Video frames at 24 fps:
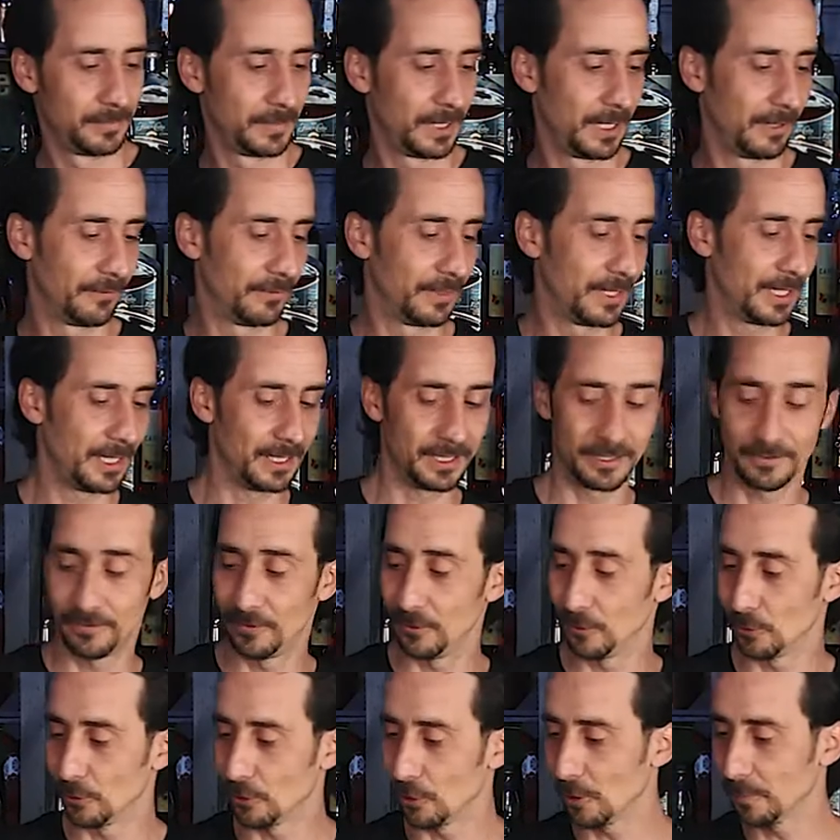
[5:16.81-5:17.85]
Have dies
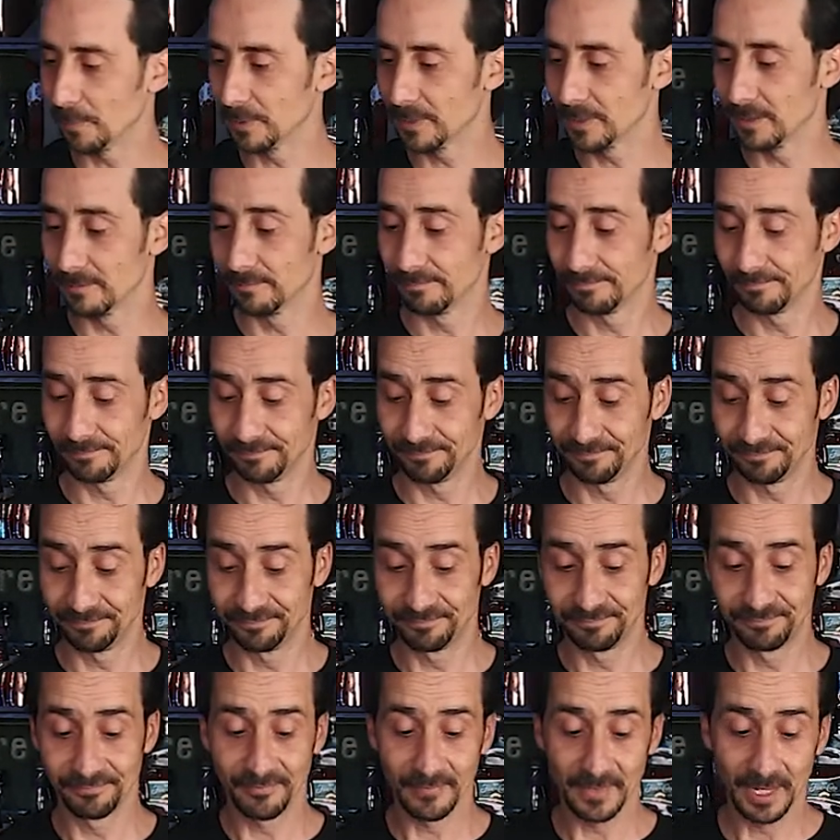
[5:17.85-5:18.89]
few drops.
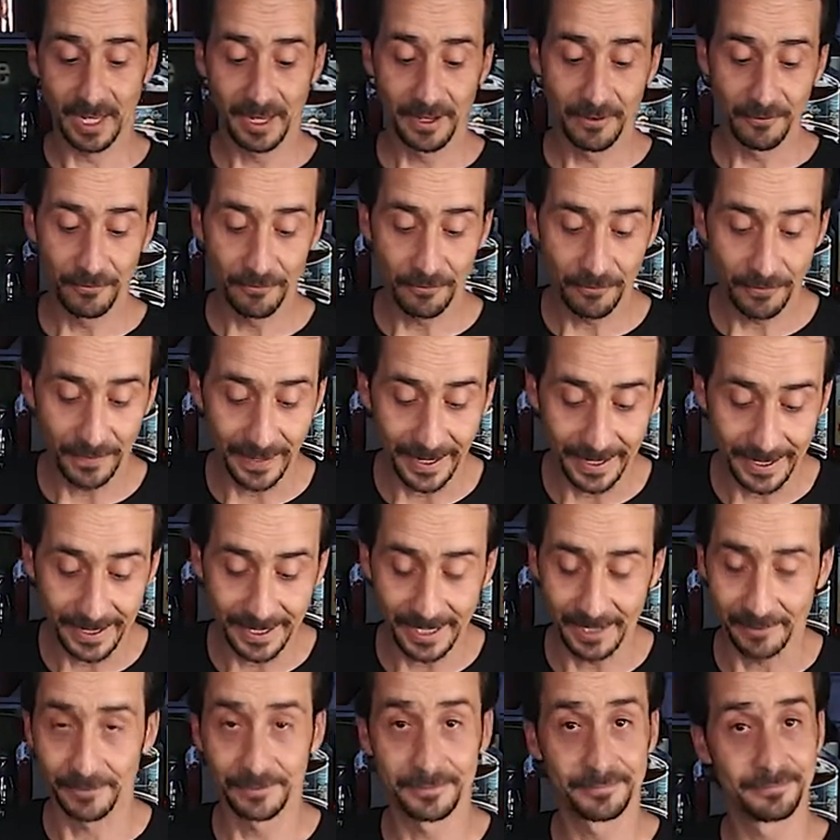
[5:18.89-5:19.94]
Fair
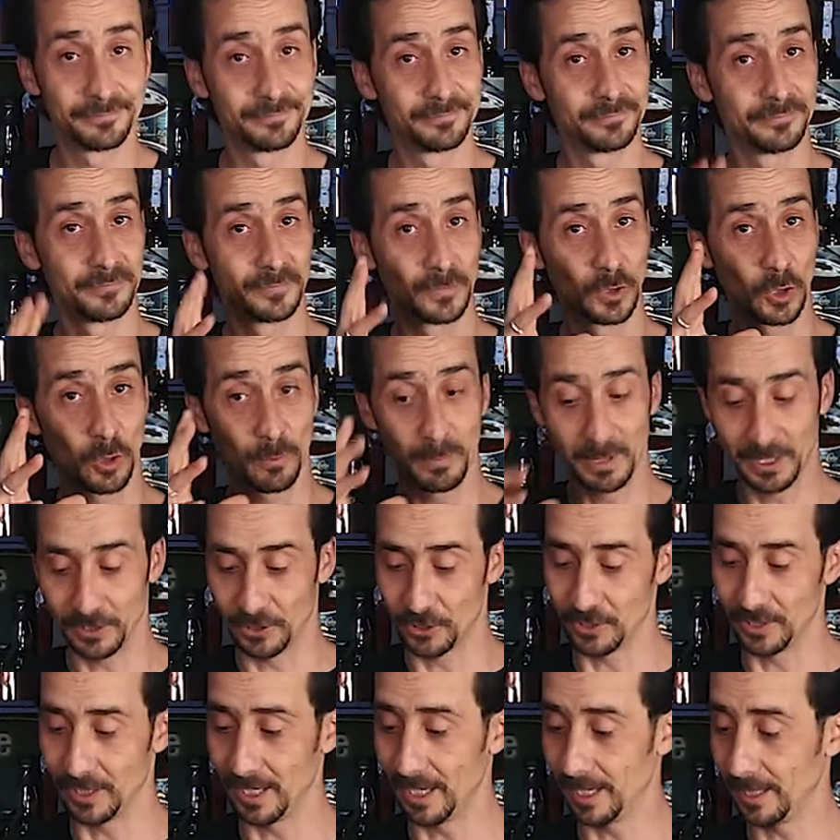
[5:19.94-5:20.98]
enough. Not
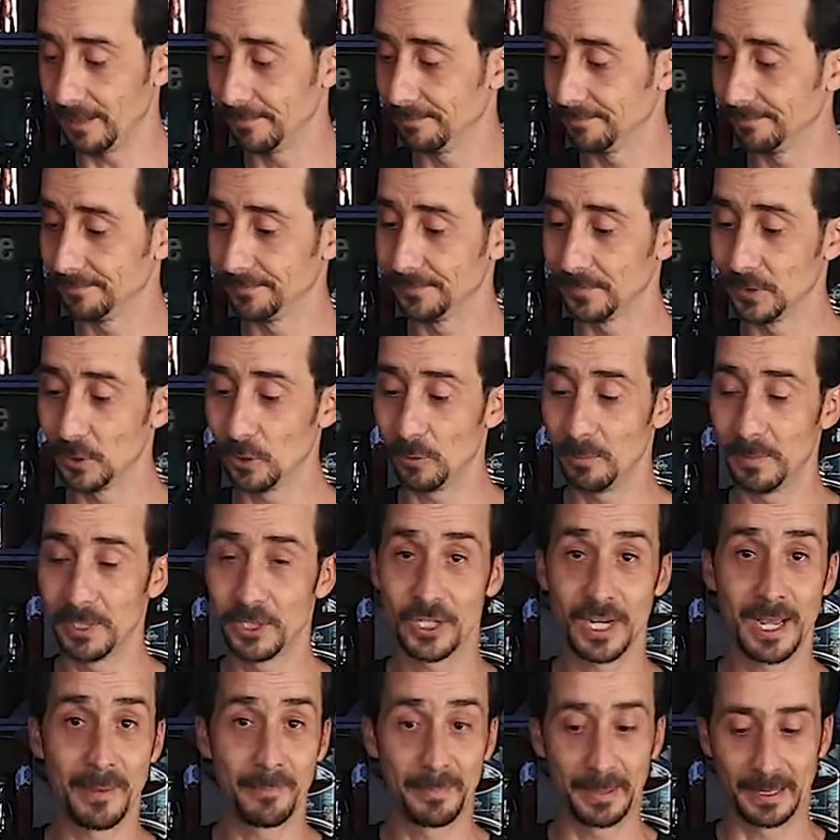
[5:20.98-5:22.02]
much, yeah? Not
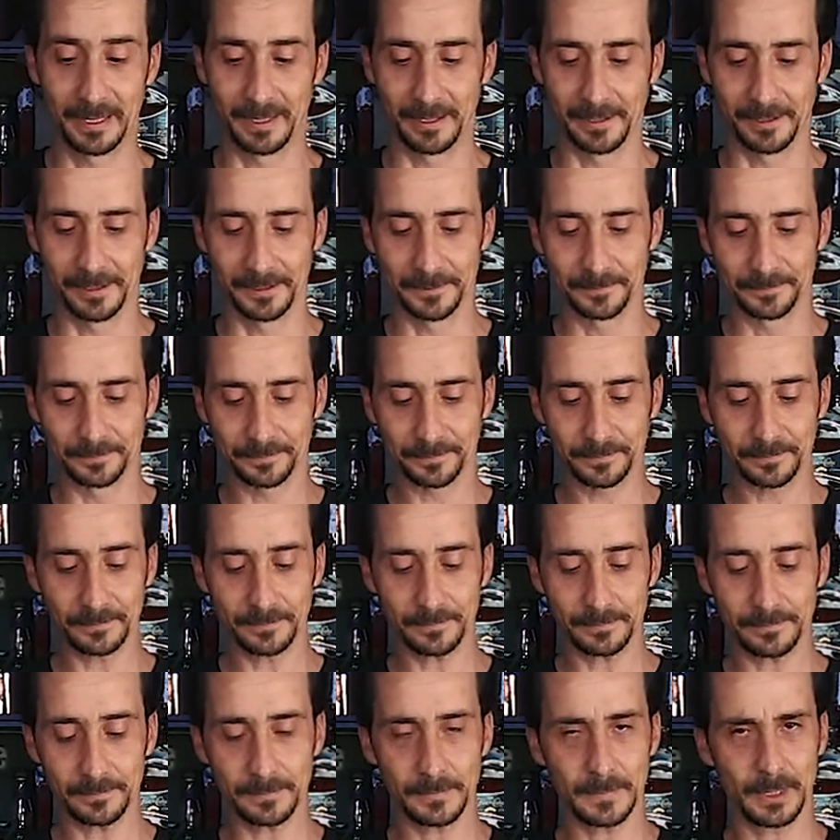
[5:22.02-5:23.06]
much happening.
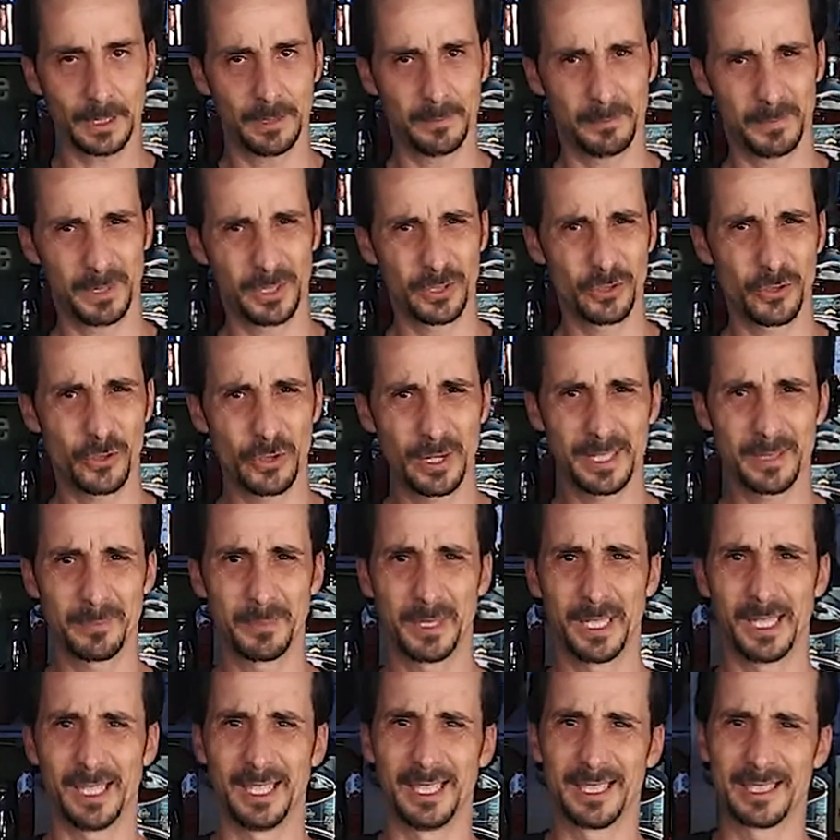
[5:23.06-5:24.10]
But trust
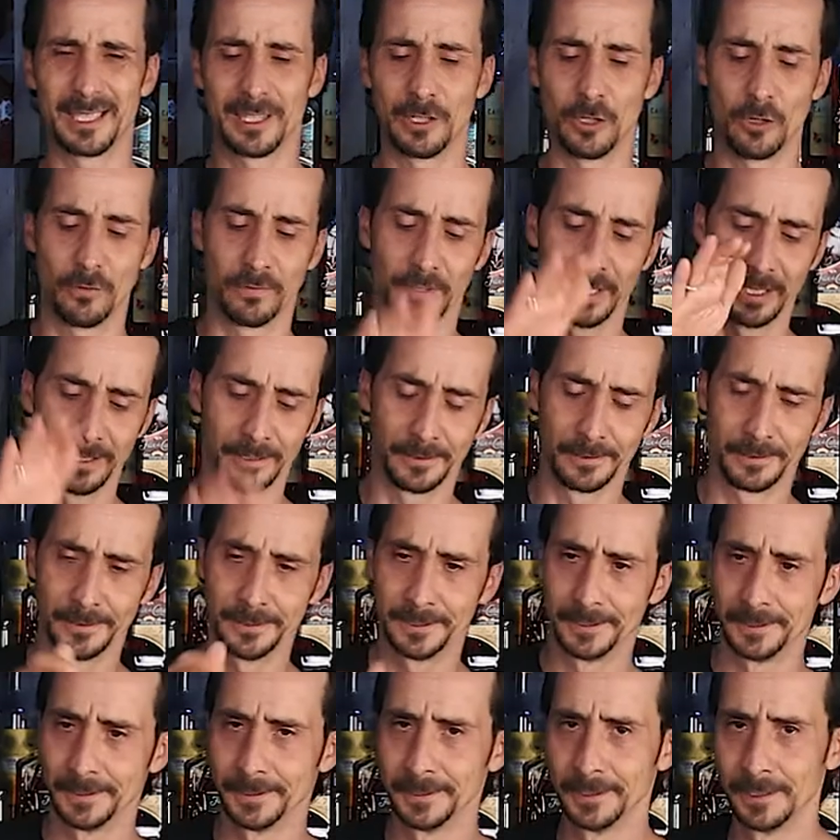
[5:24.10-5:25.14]
me, it's a lovely.
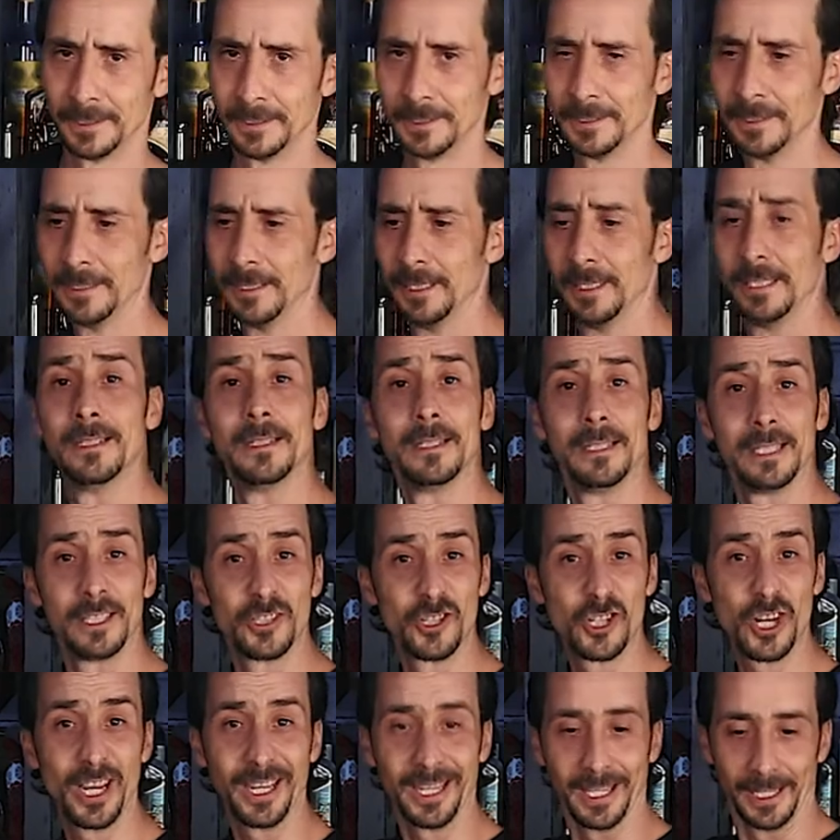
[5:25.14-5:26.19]

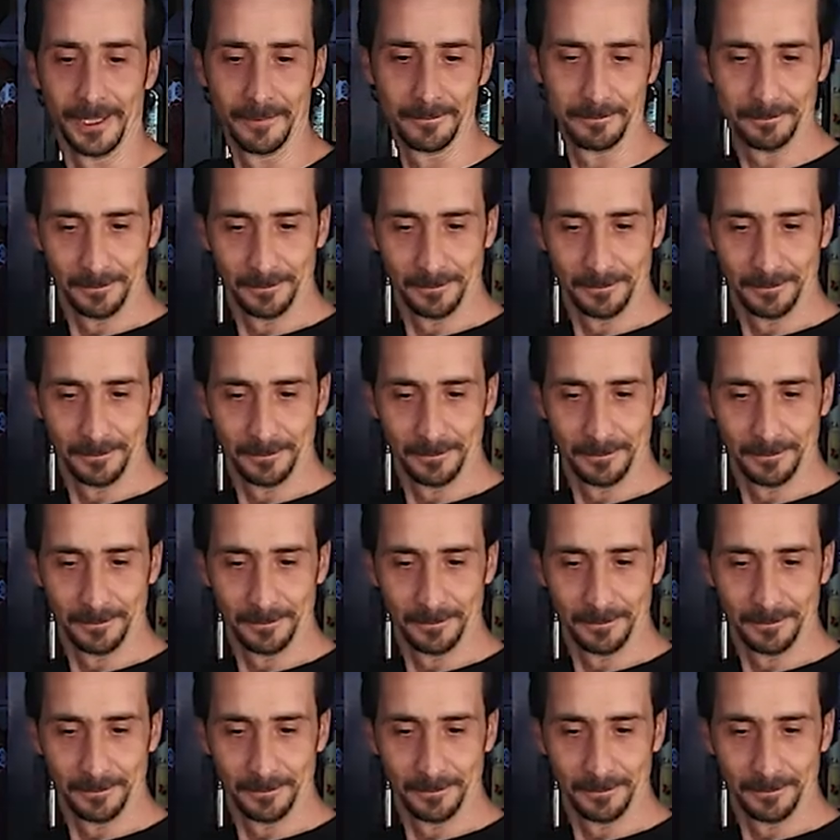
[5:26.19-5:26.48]
Let's shake it.